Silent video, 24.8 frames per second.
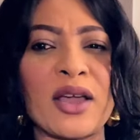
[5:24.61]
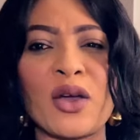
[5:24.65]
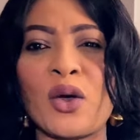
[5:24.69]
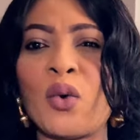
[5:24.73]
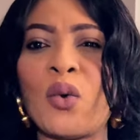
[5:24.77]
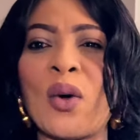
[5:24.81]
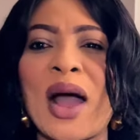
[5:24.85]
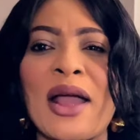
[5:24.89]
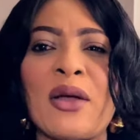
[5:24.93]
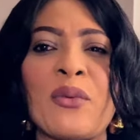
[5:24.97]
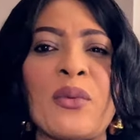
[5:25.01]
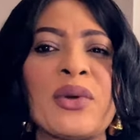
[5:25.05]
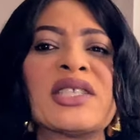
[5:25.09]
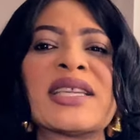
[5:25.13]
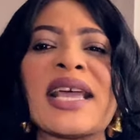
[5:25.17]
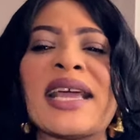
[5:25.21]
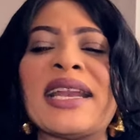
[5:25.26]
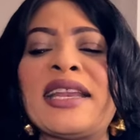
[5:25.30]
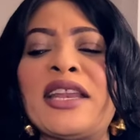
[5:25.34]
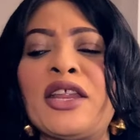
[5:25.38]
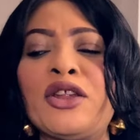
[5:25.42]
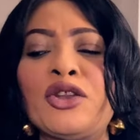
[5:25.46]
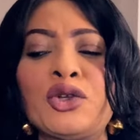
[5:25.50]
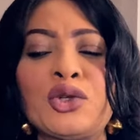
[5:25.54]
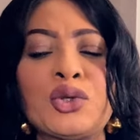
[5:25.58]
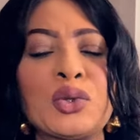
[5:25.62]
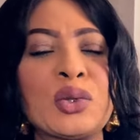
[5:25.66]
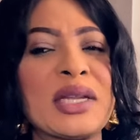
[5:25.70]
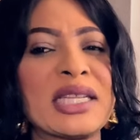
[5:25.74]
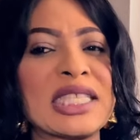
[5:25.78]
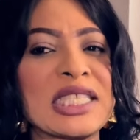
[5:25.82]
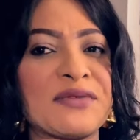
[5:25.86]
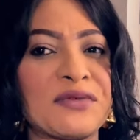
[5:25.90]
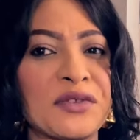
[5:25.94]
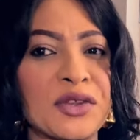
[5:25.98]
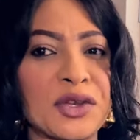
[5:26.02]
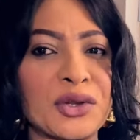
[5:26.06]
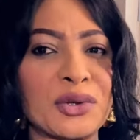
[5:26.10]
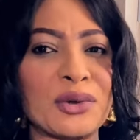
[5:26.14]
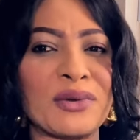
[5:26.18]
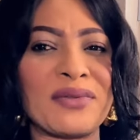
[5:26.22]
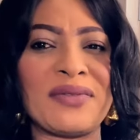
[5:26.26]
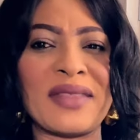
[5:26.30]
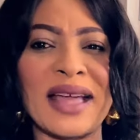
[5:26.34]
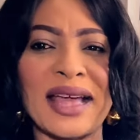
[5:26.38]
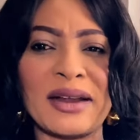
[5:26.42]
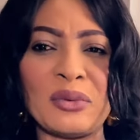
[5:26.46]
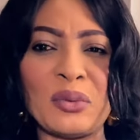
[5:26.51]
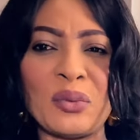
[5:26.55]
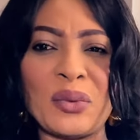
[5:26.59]
oh, I wish I didn't do this video
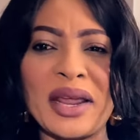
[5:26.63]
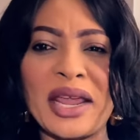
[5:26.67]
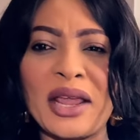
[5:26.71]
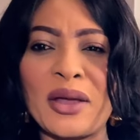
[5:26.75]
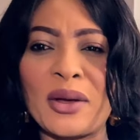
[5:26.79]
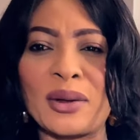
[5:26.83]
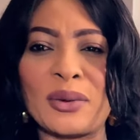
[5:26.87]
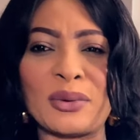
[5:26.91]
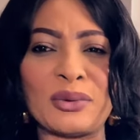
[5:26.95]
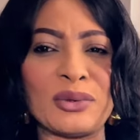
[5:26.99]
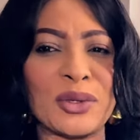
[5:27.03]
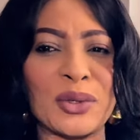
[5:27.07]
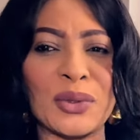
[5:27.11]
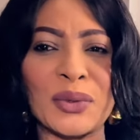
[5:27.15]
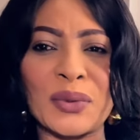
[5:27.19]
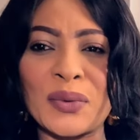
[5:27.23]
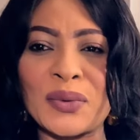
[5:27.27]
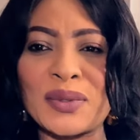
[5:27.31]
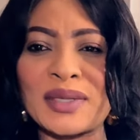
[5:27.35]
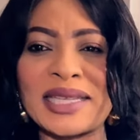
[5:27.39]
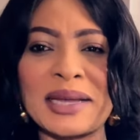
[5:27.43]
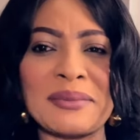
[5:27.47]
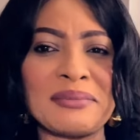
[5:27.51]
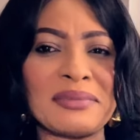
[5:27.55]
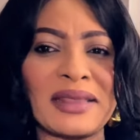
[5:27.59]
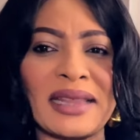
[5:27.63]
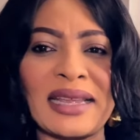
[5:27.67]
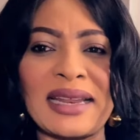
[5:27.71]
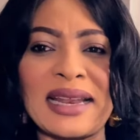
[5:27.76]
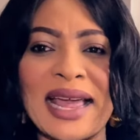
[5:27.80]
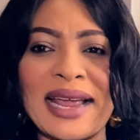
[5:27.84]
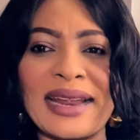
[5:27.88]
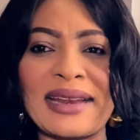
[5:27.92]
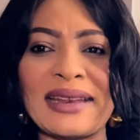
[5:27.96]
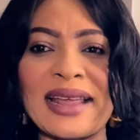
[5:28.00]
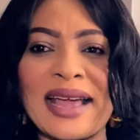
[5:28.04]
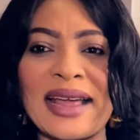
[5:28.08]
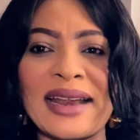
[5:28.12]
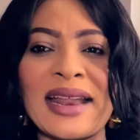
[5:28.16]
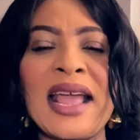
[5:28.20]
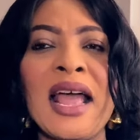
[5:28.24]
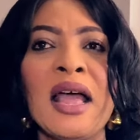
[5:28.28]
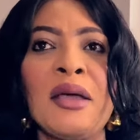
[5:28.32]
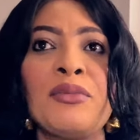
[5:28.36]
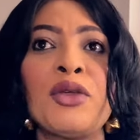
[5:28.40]
that way, or something like that,